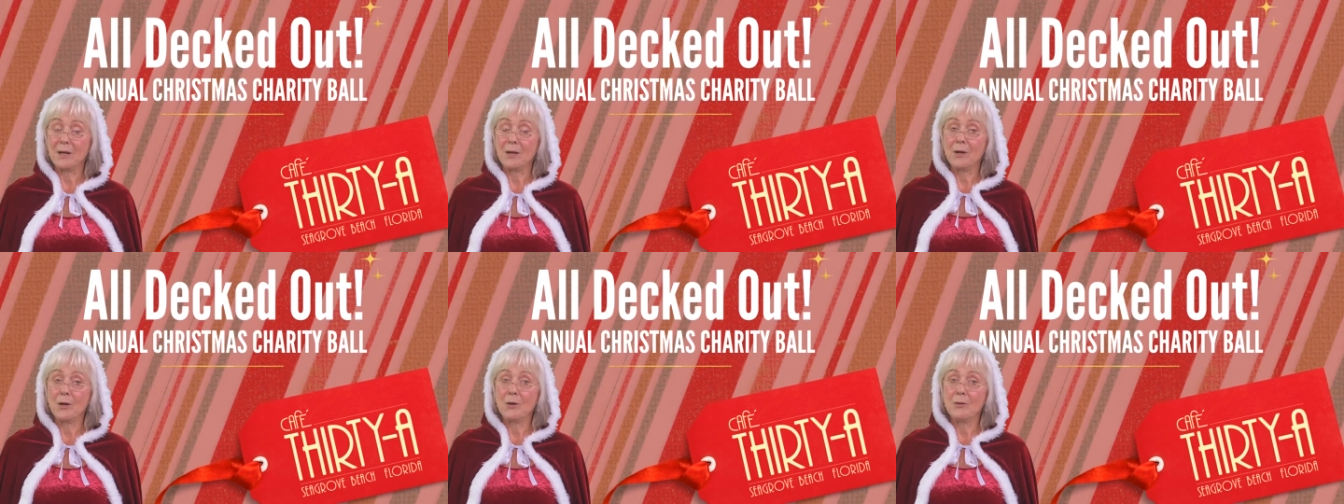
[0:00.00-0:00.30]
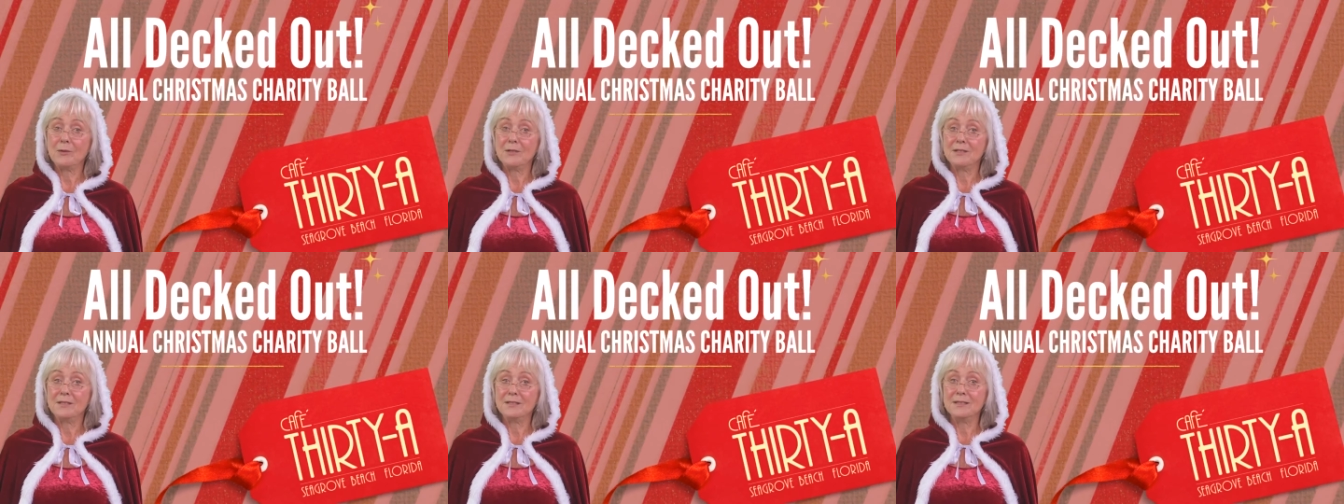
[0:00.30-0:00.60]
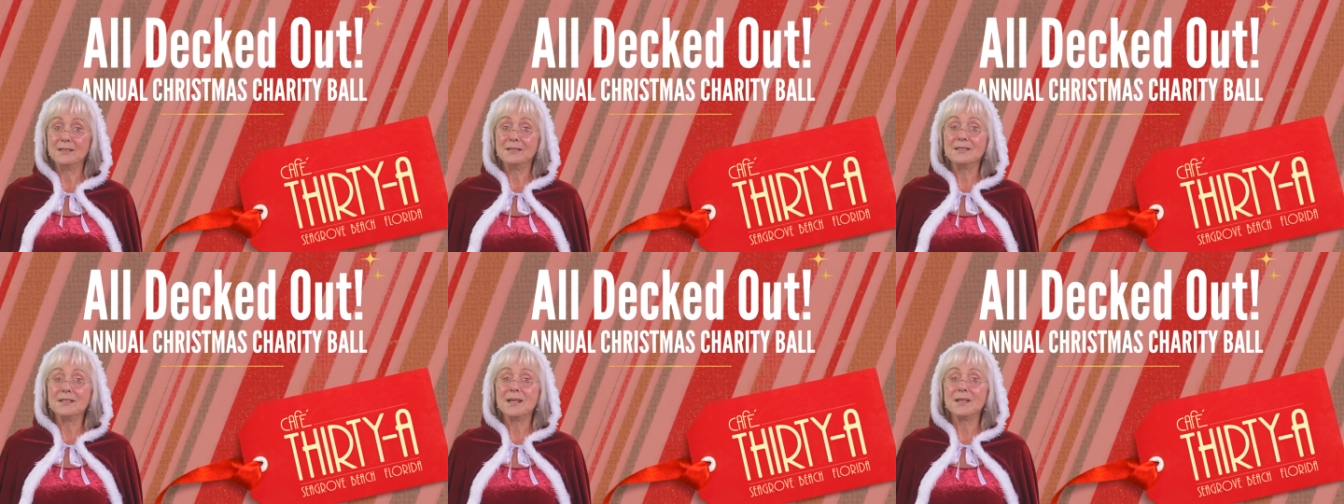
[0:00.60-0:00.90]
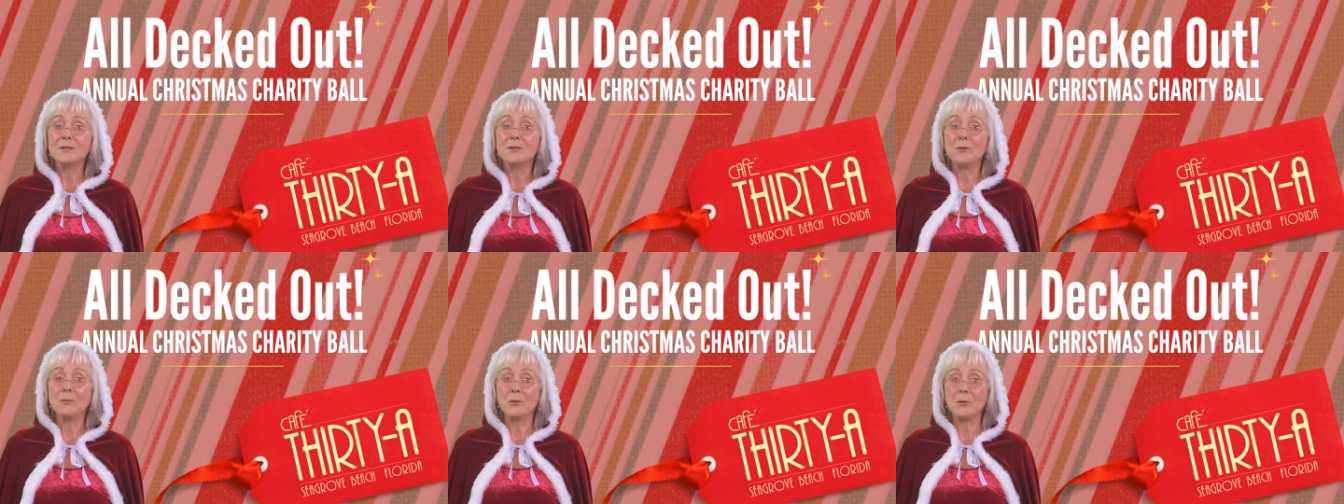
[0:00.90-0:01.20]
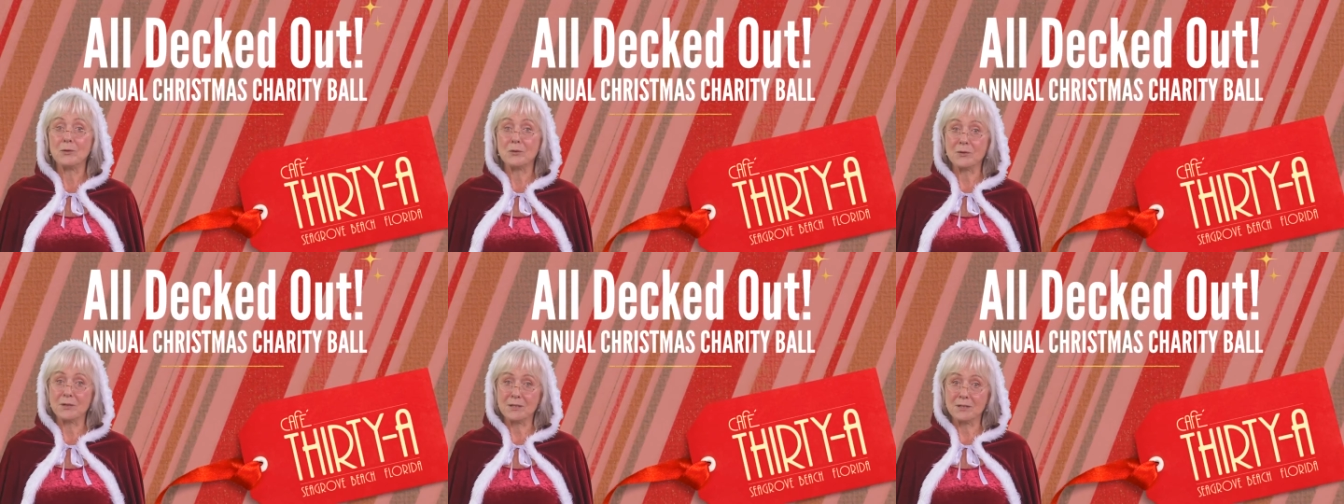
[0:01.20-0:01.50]
hosts its
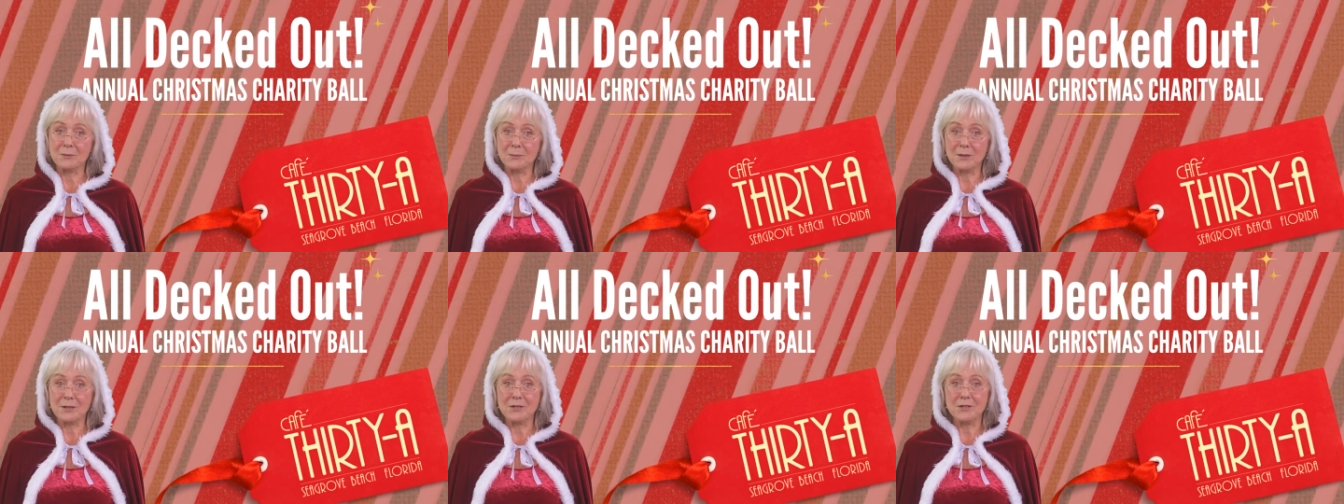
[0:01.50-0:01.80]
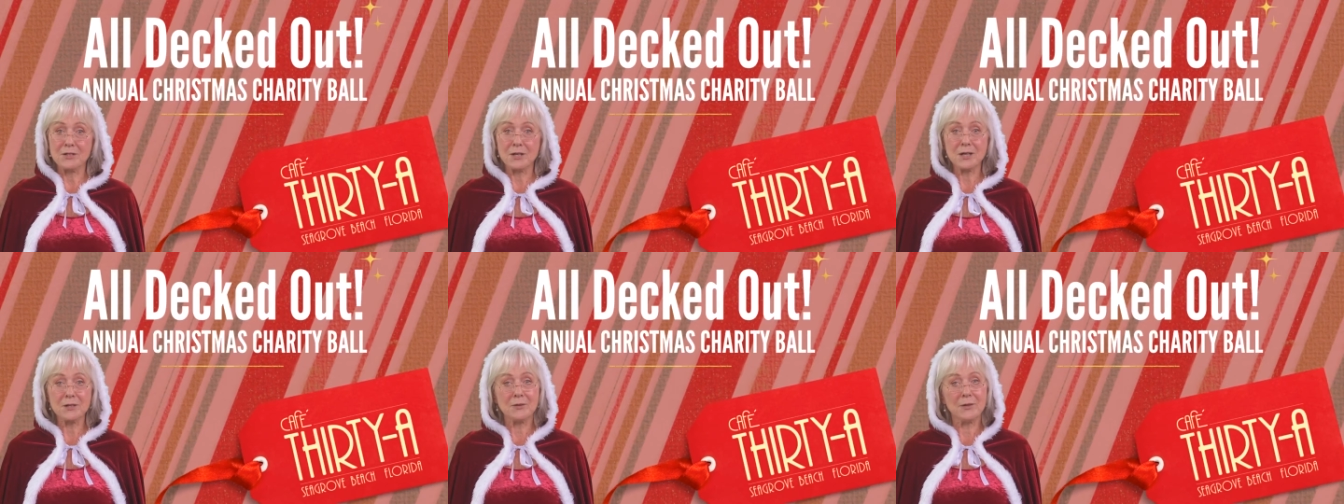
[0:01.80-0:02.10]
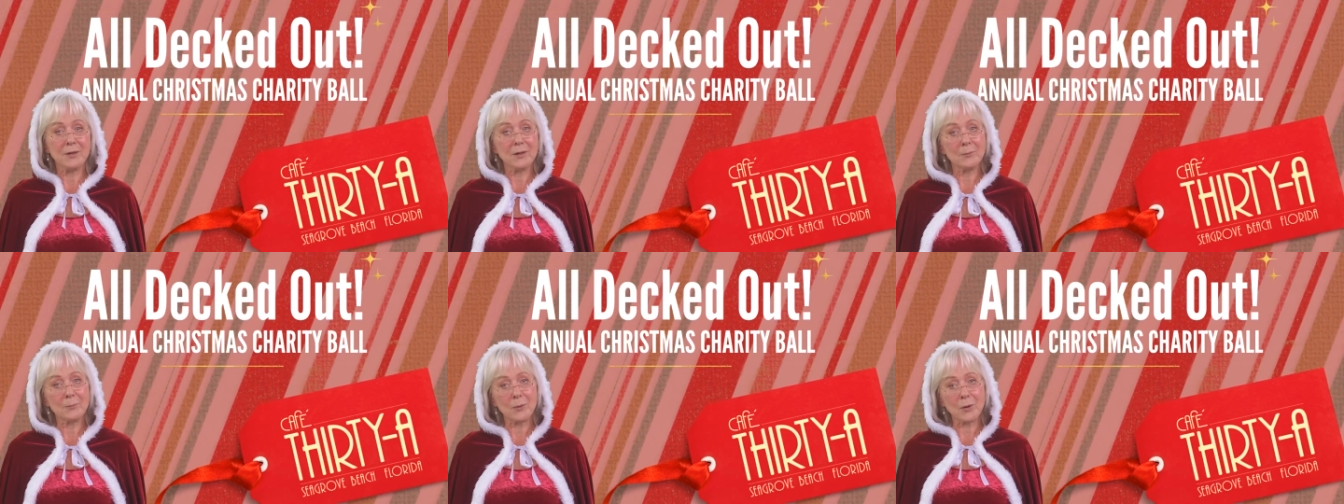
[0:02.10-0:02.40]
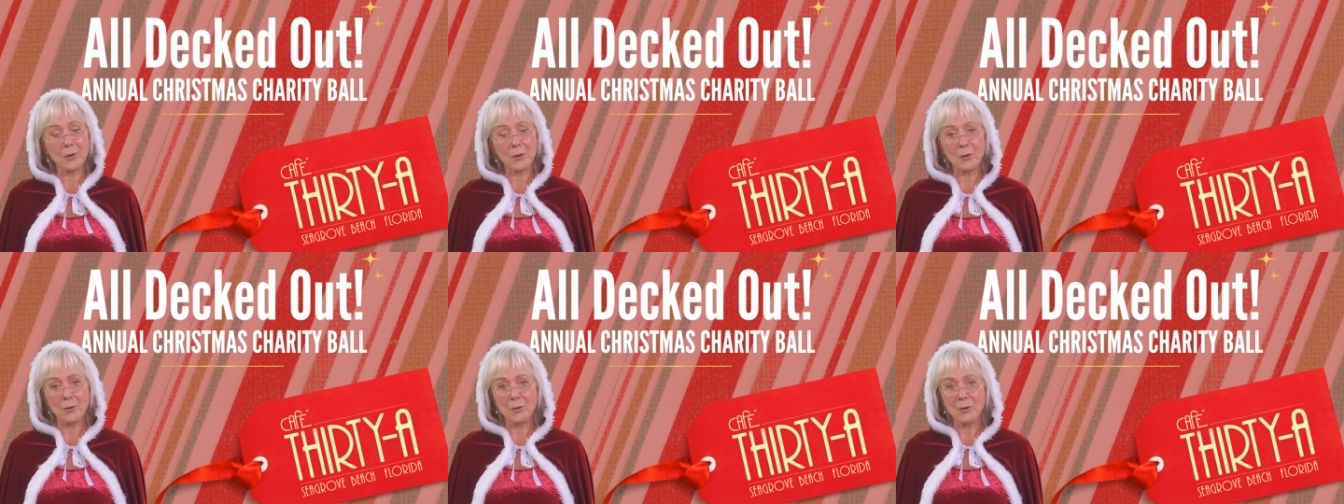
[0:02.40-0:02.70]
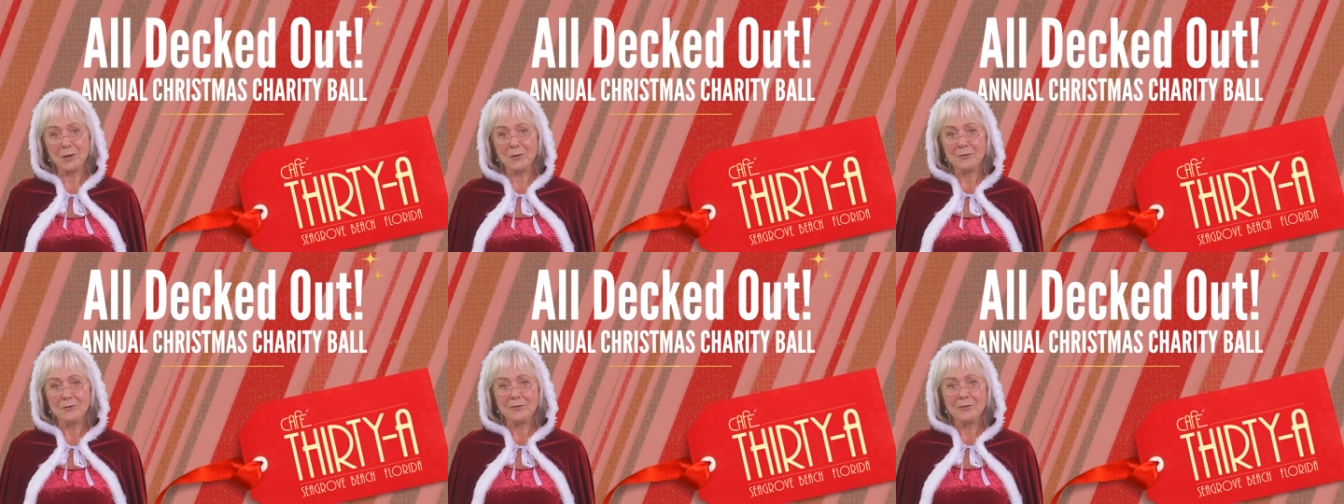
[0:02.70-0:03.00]
annual Christmas Charity Ball
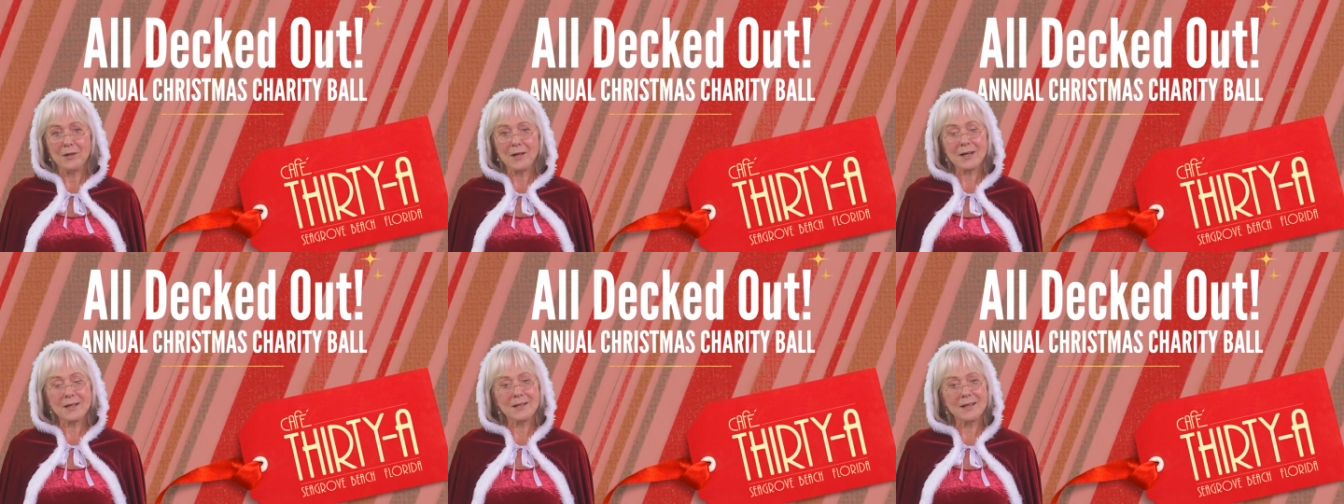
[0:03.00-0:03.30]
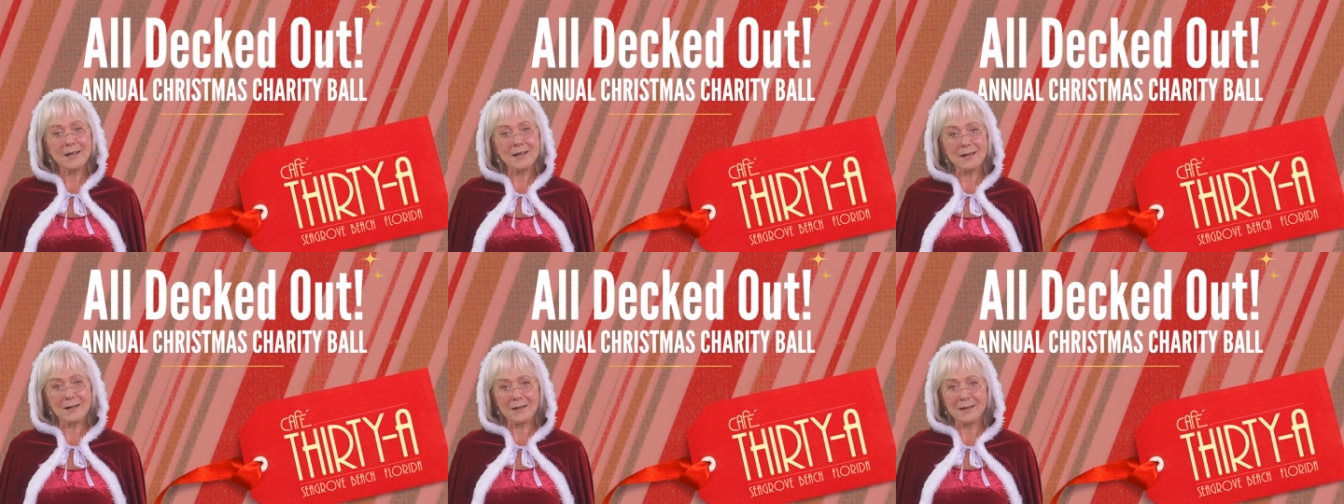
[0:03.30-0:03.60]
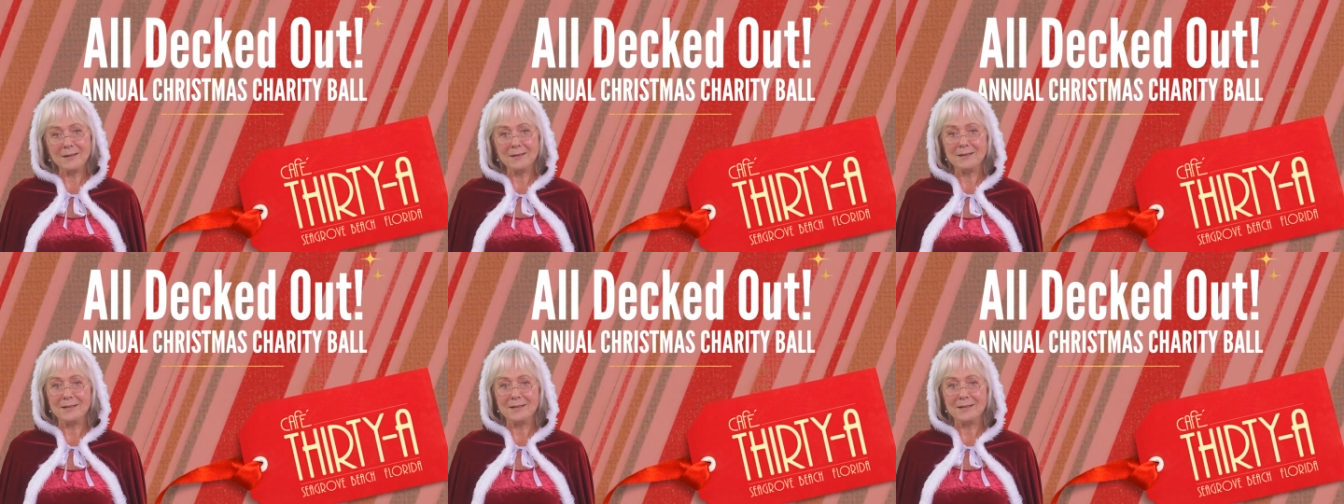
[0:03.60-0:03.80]
on Friday,